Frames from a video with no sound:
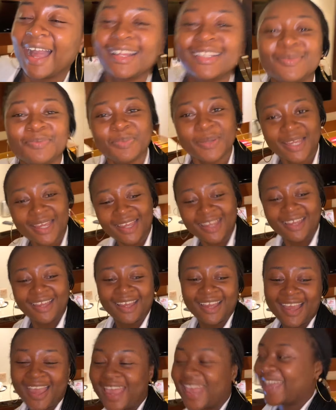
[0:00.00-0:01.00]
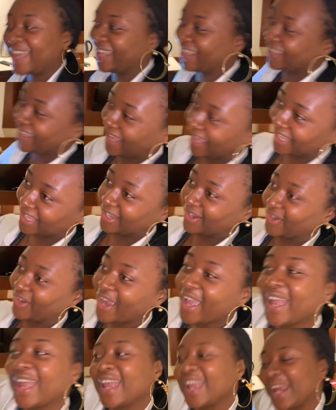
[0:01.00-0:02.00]
and be in Kenya
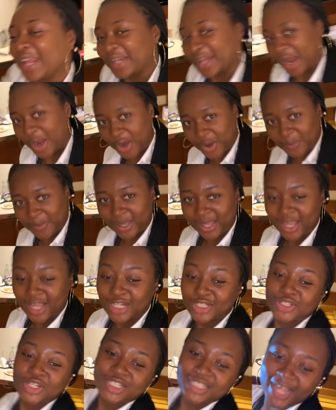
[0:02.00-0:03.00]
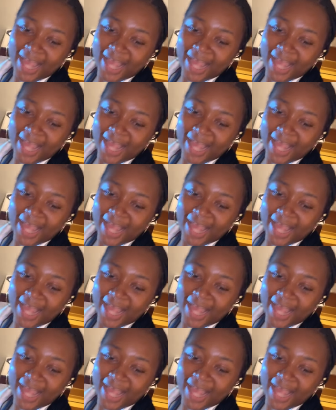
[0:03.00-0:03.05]
in Nairobi. She's